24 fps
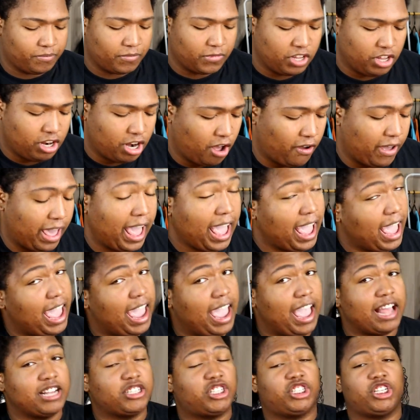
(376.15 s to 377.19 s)
You know,
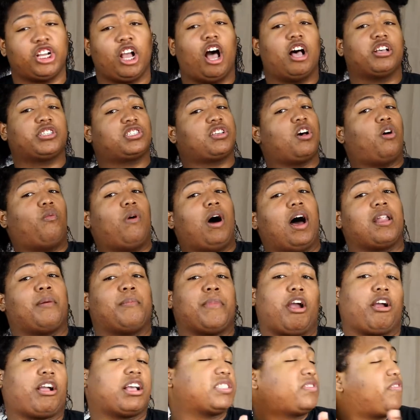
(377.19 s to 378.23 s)
and she also won
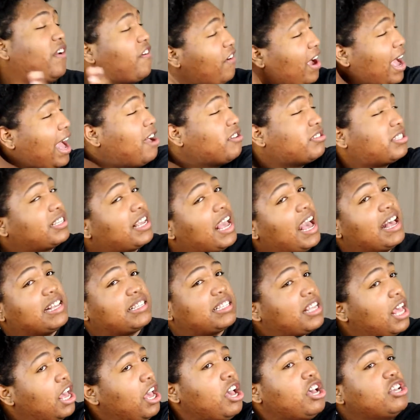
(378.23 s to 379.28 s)
America's Favorite House Guest.